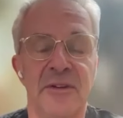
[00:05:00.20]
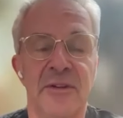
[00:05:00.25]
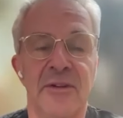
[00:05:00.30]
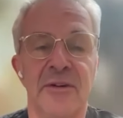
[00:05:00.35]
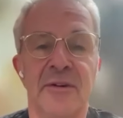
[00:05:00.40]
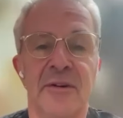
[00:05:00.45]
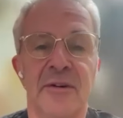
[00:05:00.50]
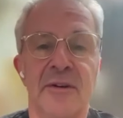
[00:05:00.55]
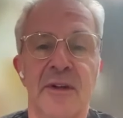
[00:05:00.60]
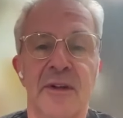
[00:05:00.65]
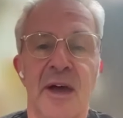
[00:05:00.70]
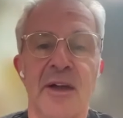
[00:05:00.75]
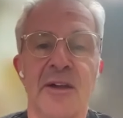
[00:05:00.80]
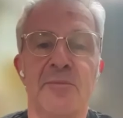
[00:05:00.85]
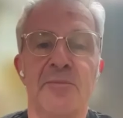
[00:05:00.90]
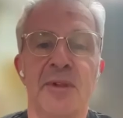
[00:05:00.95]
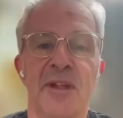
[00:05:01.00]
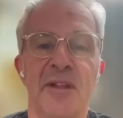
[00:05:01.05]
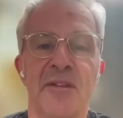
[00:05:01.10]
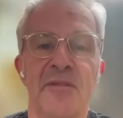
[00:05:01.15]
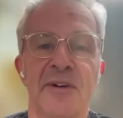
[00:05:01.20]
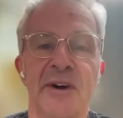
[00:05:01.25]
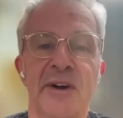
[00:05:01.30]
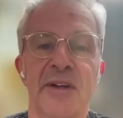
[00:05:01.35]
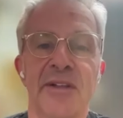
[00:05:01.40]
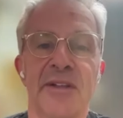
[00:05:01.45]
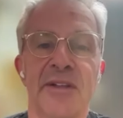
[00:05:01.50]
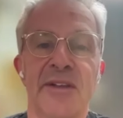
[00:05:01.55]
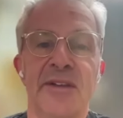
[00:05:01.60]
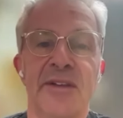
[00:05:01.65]
to learn how to play the
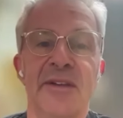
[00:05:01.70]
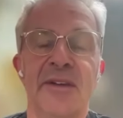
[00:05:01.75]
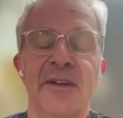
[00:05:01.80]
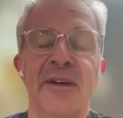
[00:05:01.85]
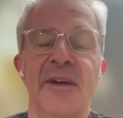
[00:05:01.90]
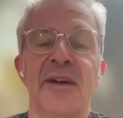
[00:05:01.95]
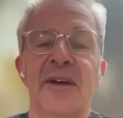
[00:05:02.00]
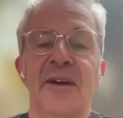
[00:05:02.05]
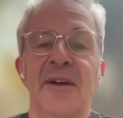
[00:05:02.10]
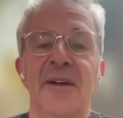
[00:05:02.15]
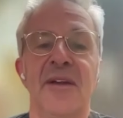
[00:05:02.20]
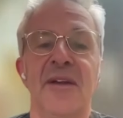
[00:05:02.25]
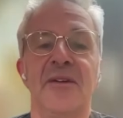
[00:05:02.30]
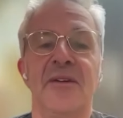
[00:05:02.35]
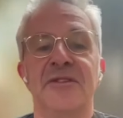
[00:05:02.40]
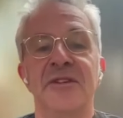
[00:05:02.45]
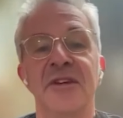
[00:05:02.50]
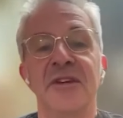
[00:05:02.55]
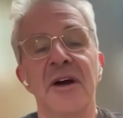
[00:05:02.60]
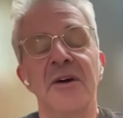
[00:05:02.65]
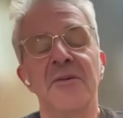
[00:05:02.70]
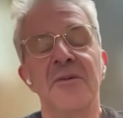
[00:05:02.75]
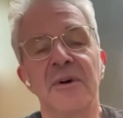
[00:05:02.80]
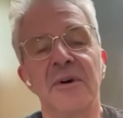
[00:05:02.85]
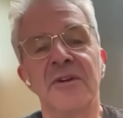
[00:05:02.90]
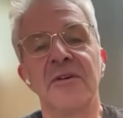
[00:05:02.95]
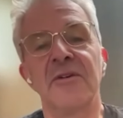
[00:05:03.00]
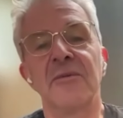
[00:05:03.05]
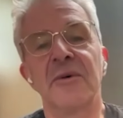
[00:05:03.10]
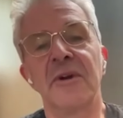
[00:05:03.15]
violin. Gee, I
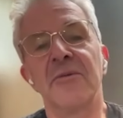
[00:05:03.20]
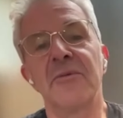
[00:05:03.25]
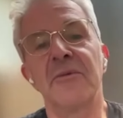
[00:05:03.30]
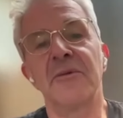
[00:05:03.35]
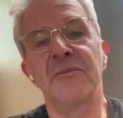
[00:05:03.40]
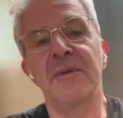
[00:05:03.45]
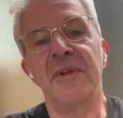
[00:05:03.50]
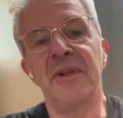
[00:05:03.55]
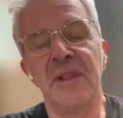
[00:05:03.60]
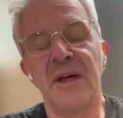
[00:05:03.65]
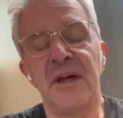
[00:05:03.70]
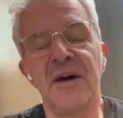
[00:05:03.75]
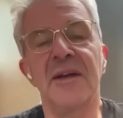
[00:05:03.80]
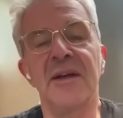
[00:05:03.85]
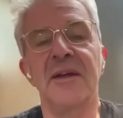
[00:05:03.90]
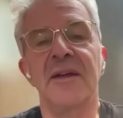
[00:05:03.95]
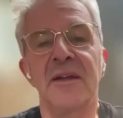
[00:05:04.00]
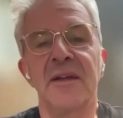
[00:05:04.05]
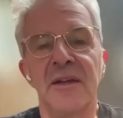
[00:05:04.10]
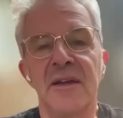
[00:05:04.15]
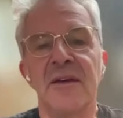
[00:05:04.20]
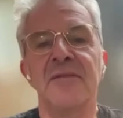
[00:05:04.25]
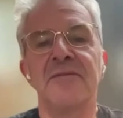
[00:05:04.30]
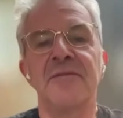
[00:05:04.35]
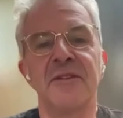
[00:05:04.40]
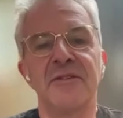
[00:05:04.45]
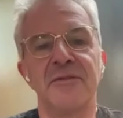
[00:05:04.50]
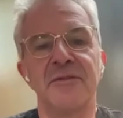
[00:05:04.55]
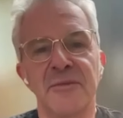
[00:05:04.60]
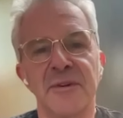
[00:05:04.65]
wonder what it would be like
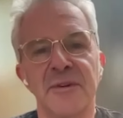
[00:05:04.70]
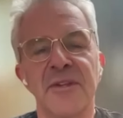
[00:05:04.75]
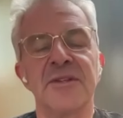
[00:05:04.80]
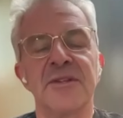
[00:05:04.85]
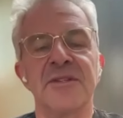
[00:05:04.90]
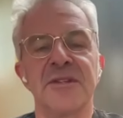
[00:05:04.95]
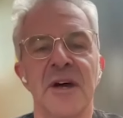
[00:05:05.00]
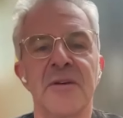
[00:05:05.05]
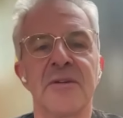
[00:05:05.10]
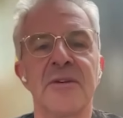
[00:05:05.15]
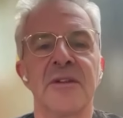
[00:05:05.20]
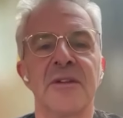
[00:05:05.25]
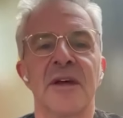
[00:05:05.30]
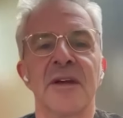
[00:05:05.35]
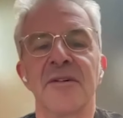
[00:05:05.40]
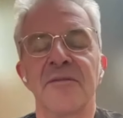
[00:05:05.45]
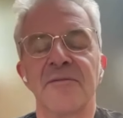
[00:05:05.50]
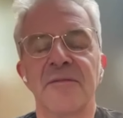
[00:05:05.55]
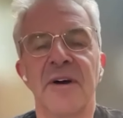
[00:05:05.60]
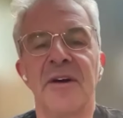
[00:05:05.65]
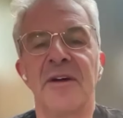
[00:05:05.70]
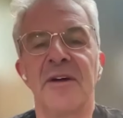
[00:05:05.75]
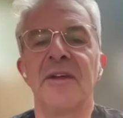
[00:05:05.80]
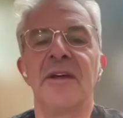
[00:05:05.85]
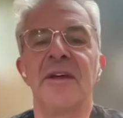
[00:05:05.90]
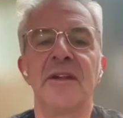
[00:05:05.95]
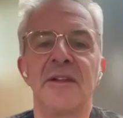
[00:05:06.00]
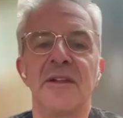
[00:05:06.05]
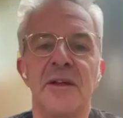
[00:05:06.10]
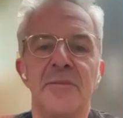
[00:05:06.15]
if this really sounded like a
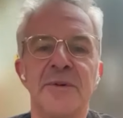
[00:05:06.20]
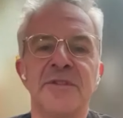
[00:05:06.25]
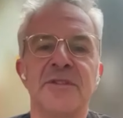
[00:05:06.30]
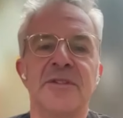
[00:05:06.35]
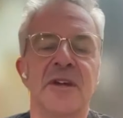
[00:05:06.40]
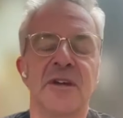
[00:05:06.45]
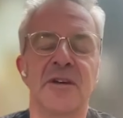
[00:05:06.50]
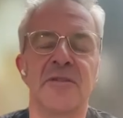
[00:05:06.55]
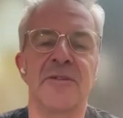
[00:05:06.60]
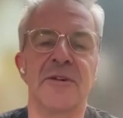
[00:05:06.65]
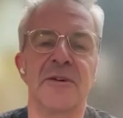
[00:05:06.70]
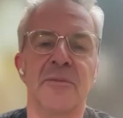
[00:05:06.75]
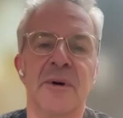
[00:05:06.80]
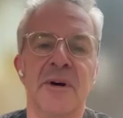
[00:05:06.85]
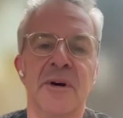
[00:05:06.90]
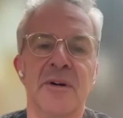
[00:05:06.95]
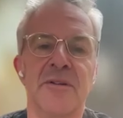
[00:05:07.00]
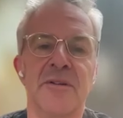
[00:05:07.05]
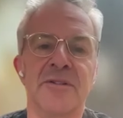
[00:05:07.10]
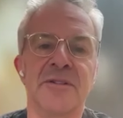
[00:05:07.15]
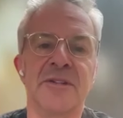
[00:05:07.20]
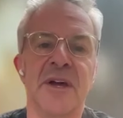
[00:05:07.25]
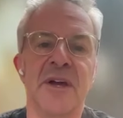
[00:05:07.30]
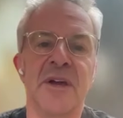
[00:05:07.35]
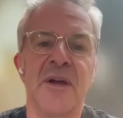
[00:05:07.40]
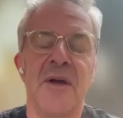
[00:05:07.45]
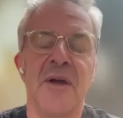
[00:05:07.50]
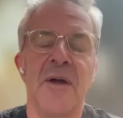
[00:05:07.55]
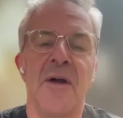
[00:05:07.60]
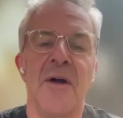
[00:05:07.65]
violin, and let me sing a few bars.
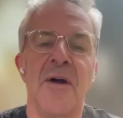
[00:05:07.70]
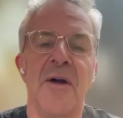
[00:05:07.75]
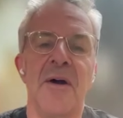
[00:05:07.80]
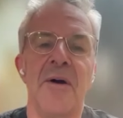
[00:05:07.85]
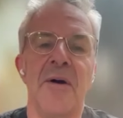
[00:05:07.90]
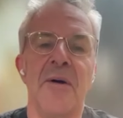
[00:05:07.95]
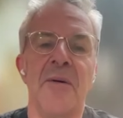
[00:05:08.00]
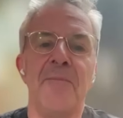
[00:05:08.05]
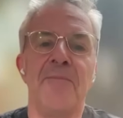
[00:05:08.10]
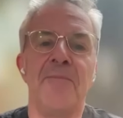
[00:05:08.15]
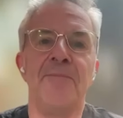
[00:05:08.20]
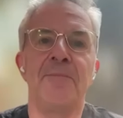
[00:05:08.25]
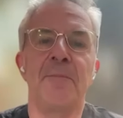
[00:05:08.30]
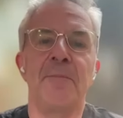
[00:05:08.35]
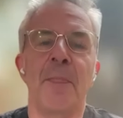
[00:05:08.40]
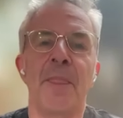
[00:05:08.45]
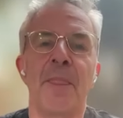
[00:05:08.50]
Um,